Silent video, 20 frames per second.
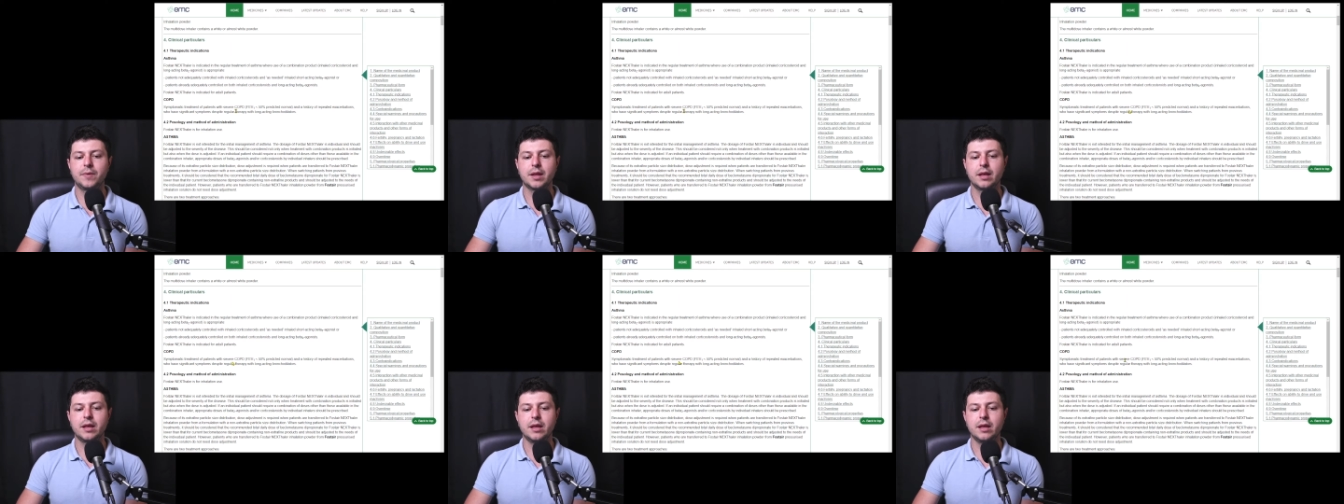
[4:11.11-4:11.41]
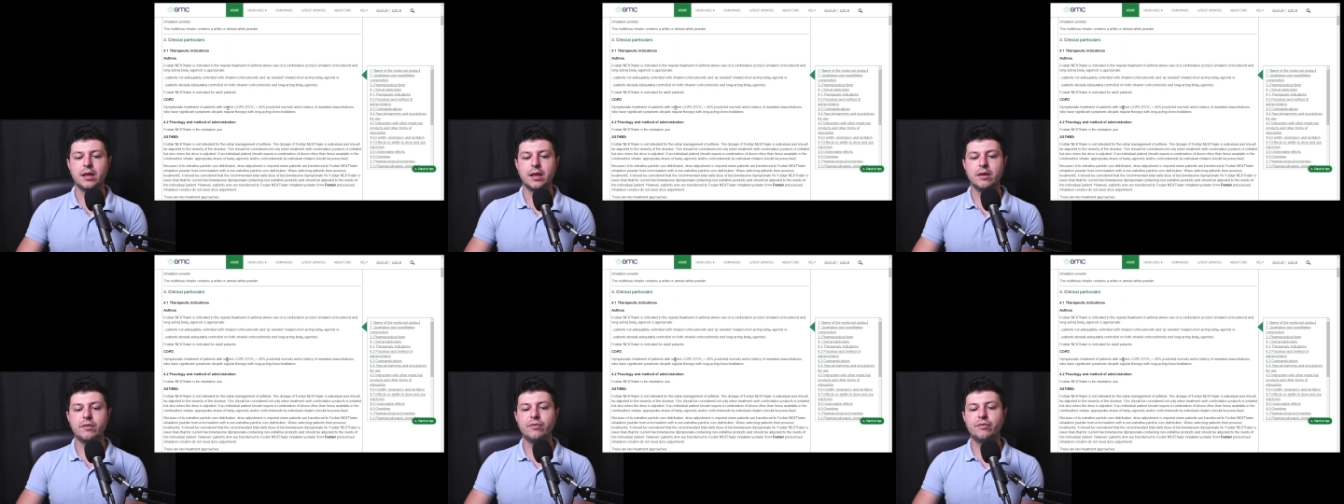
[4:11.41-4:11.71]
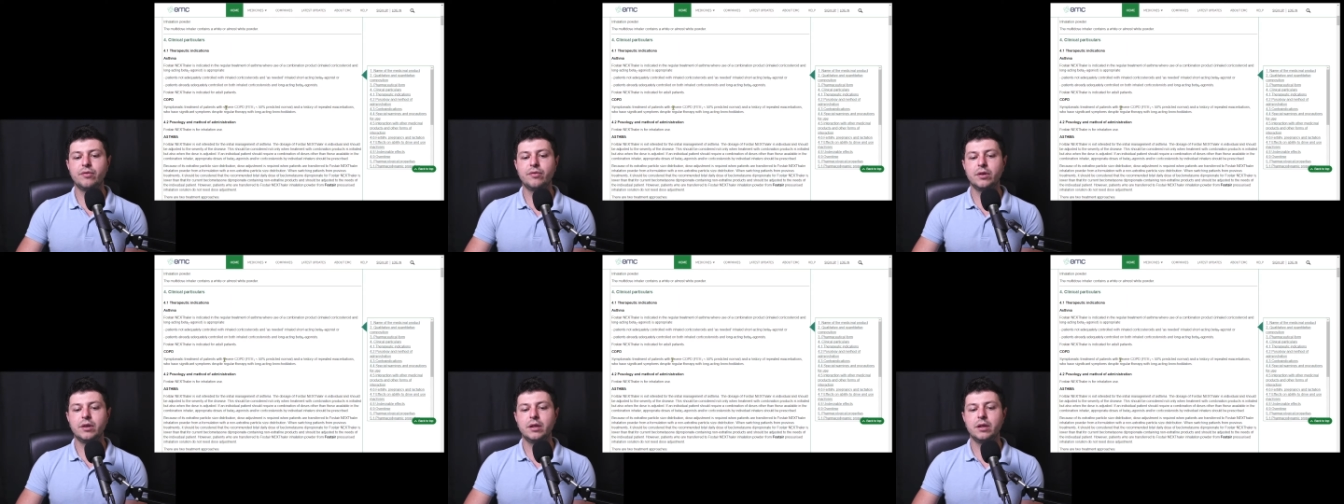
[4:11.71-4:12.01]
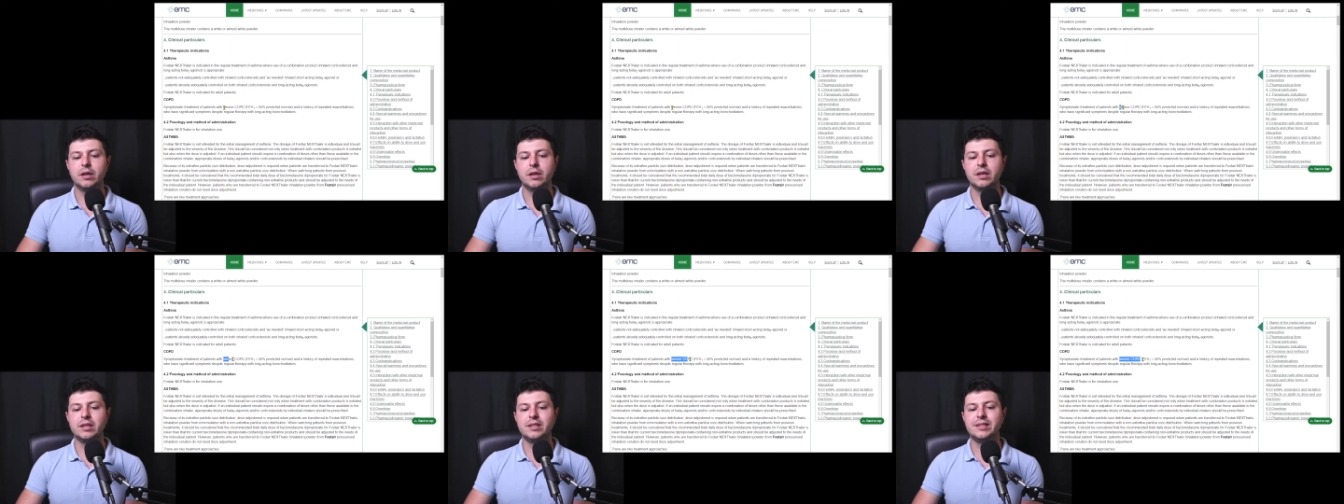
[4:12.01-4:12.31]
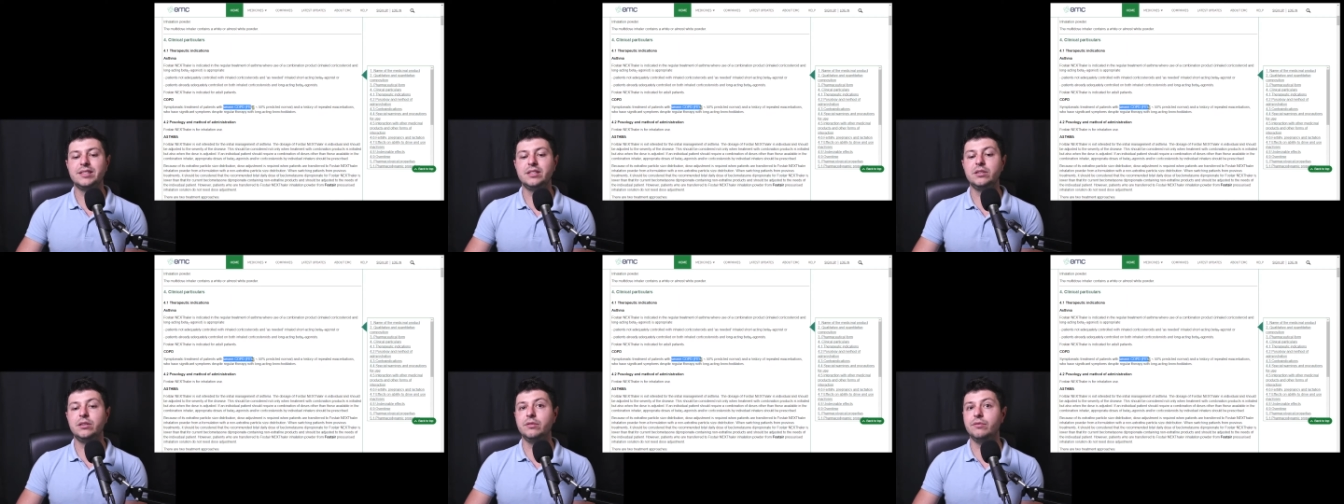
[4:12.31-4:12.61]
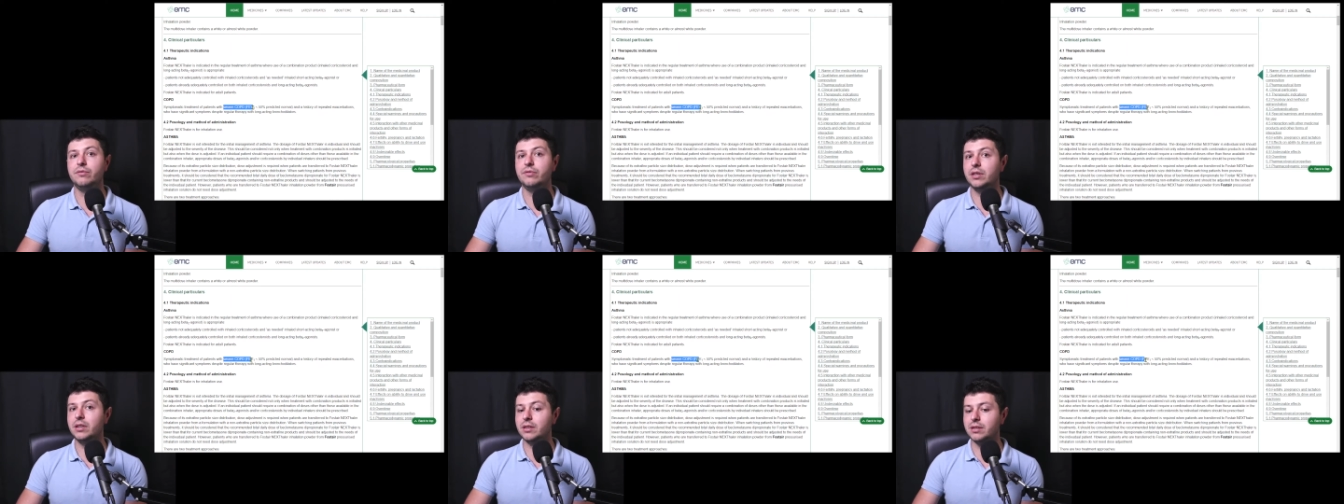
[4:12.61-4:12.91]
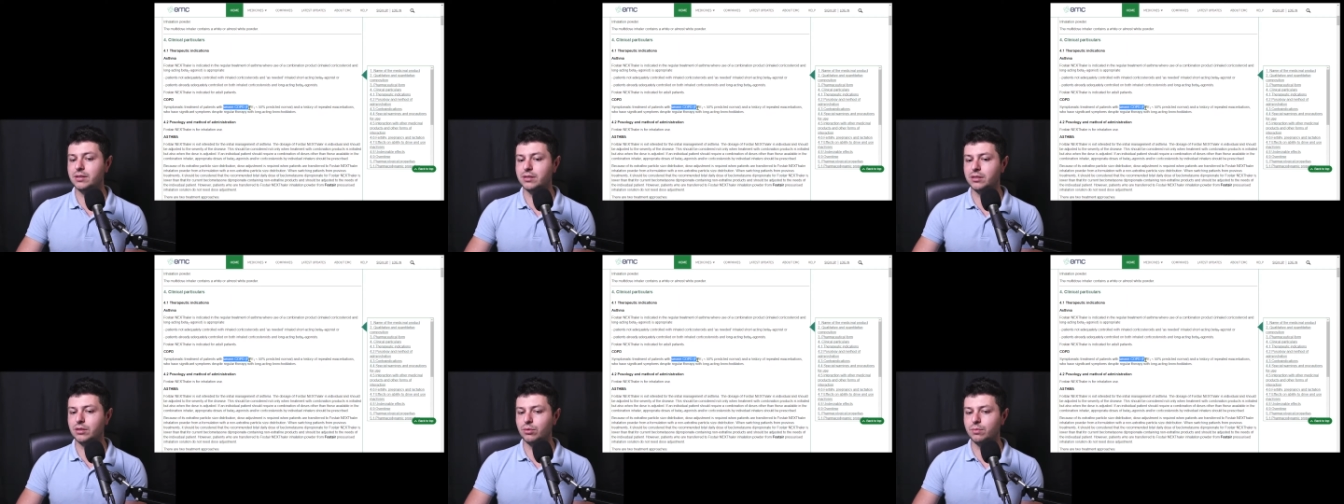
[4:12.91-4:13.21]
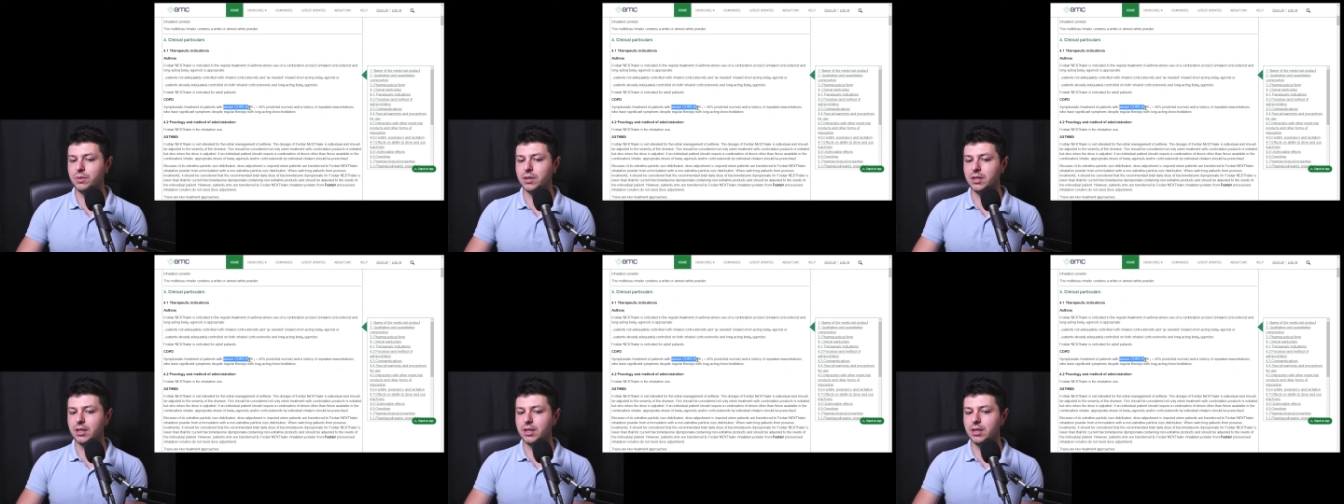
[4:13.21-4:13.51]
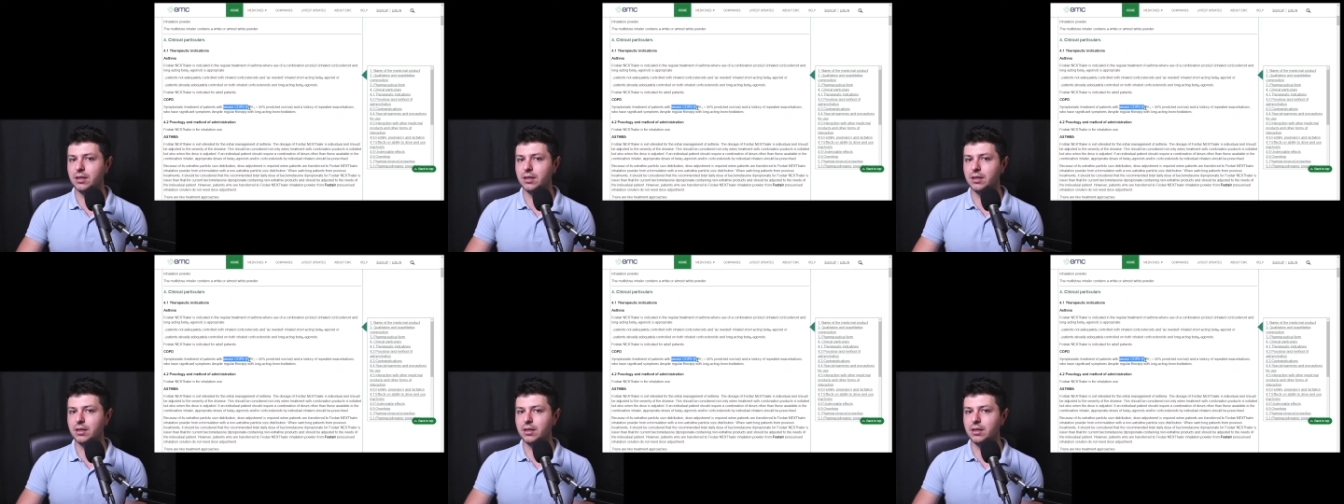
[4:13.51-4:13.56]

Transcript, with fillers: if it's severe COPD.